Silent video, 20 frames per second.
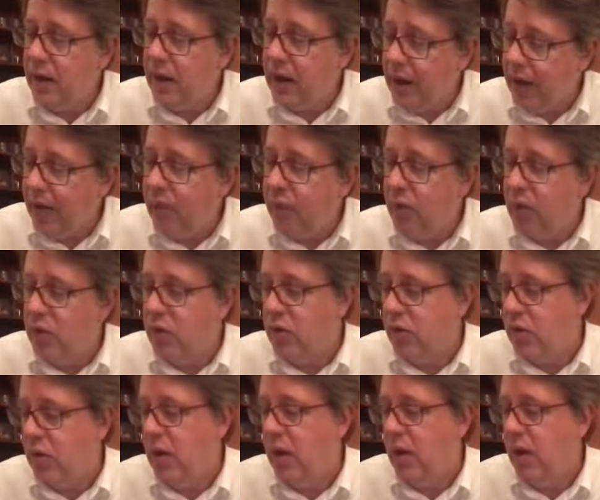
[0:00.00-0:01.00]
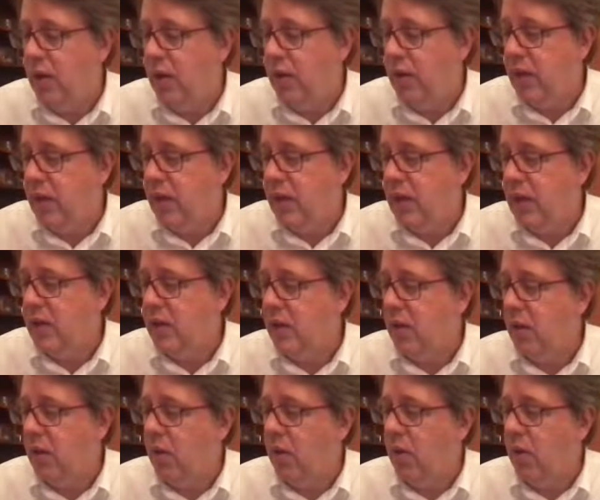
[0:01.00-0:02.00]
average of
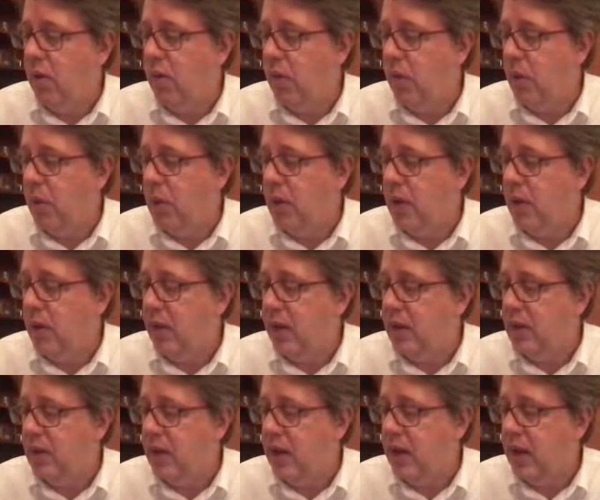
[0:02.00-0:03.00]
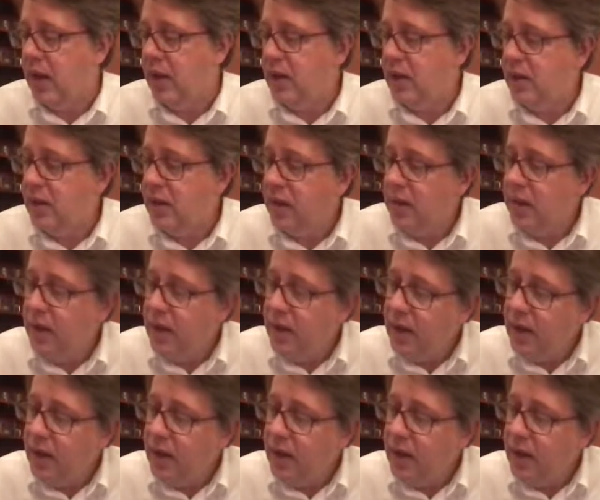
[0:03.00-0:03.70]
these for p less than x